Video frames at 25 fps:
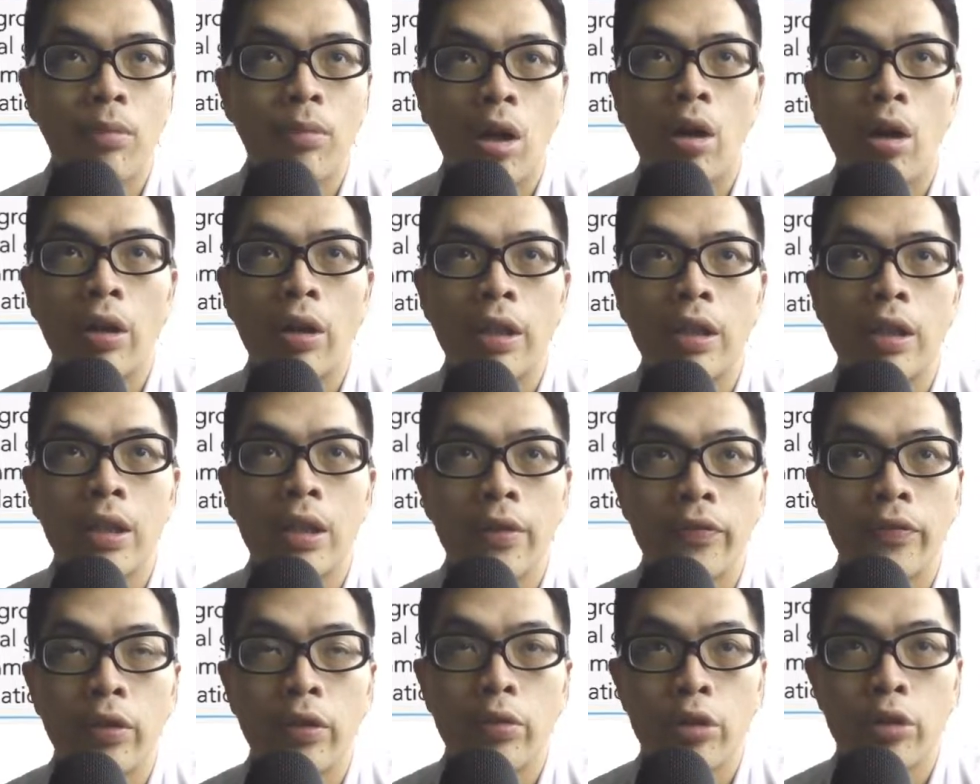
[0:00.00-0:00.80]
in the
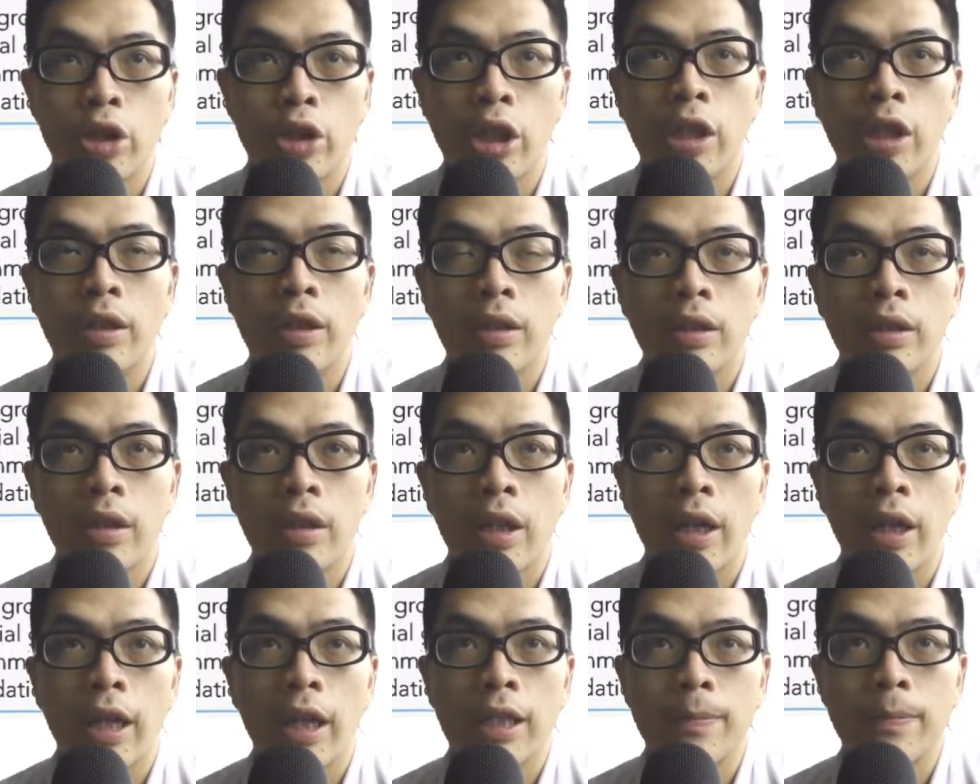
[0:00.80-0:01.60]
future.
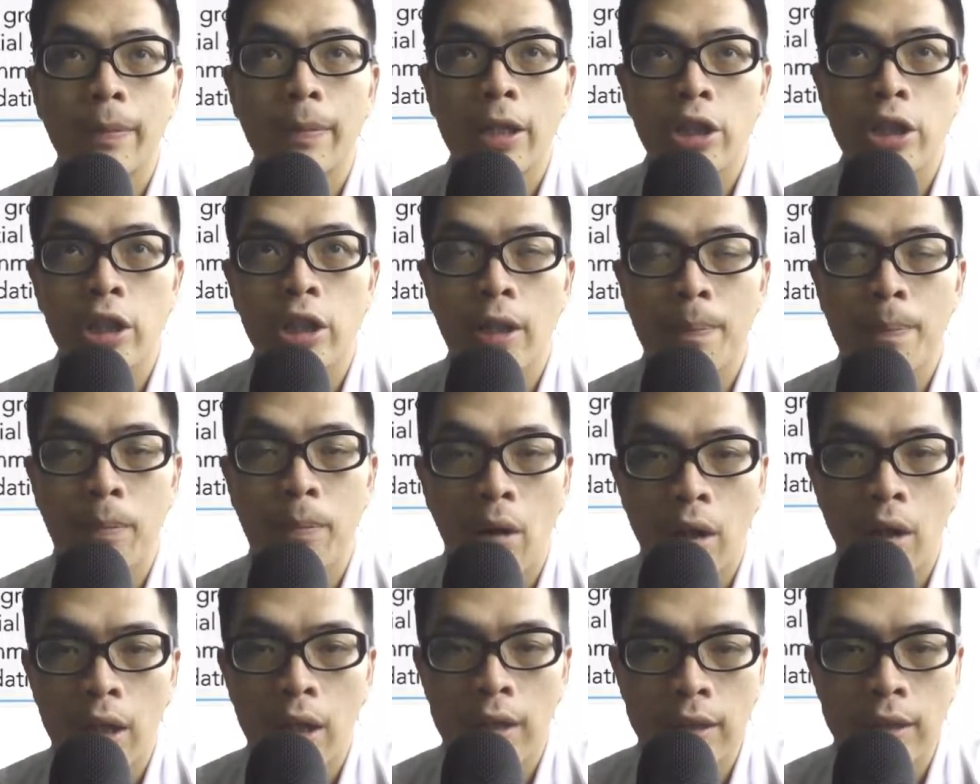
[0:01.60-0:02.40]
Okay, especially
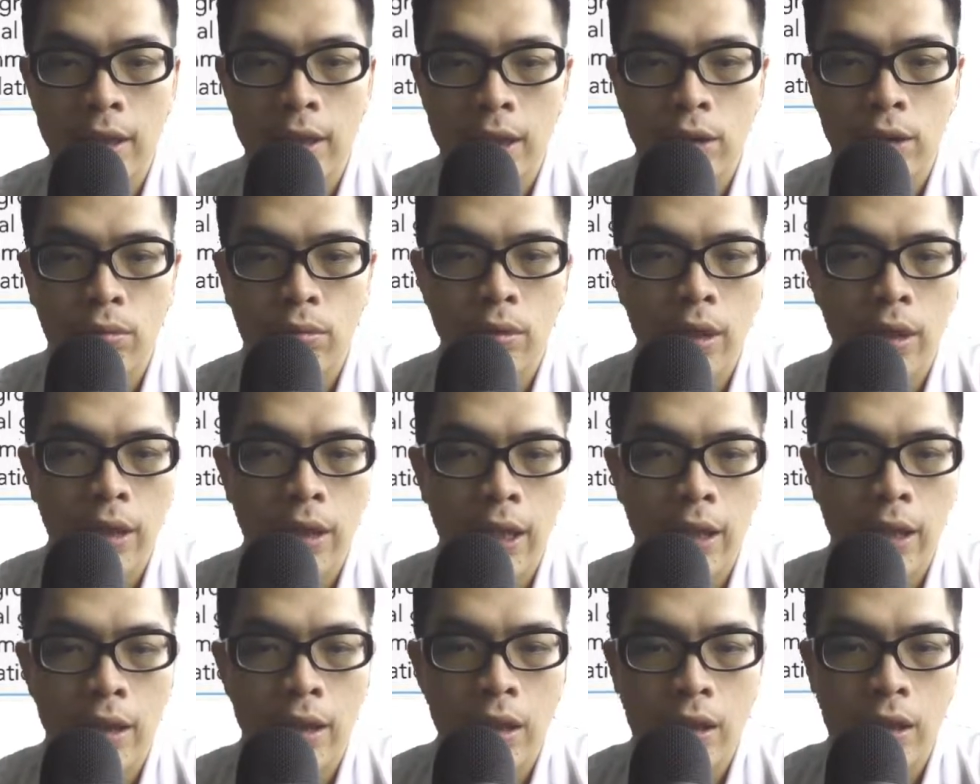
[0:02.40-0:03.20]
policies to
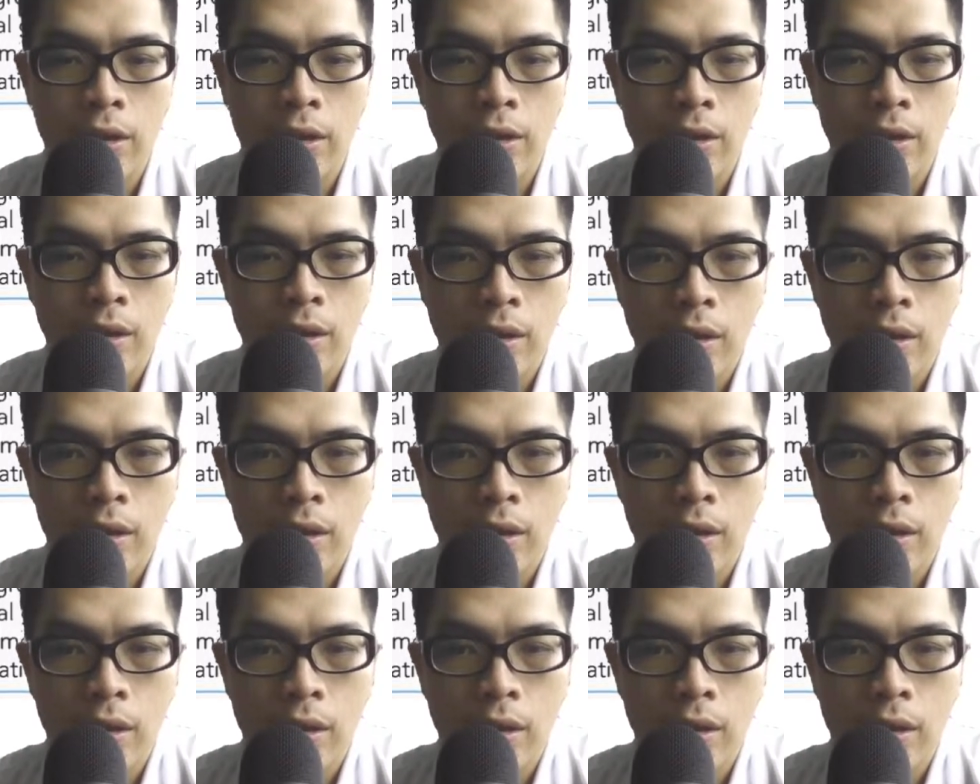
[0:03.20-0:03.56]
attain this.